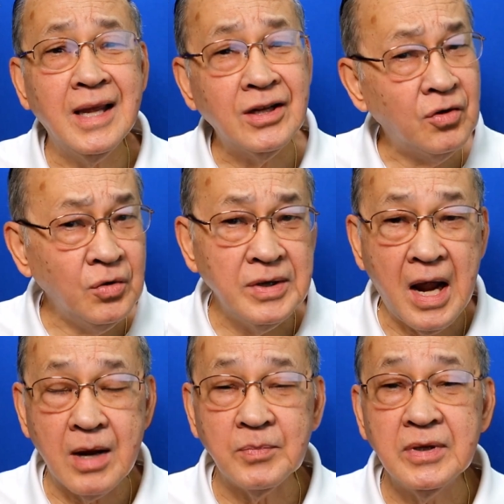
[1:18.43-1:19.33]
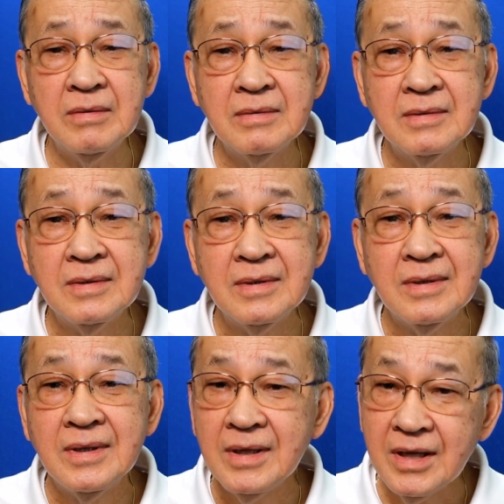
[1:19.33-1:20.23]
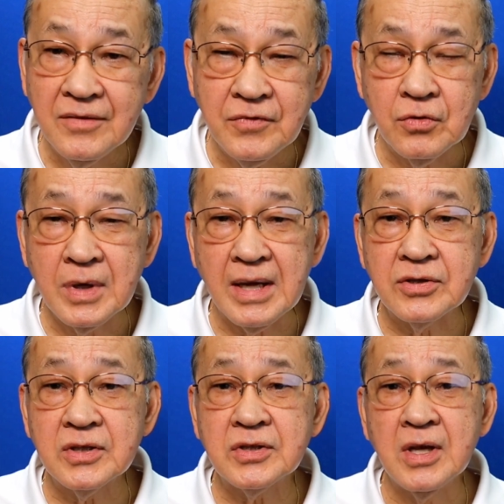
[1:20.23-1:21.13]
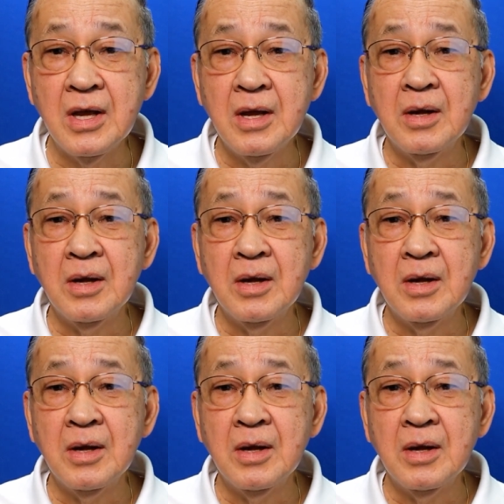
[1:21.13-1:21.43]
It could happen in few cases.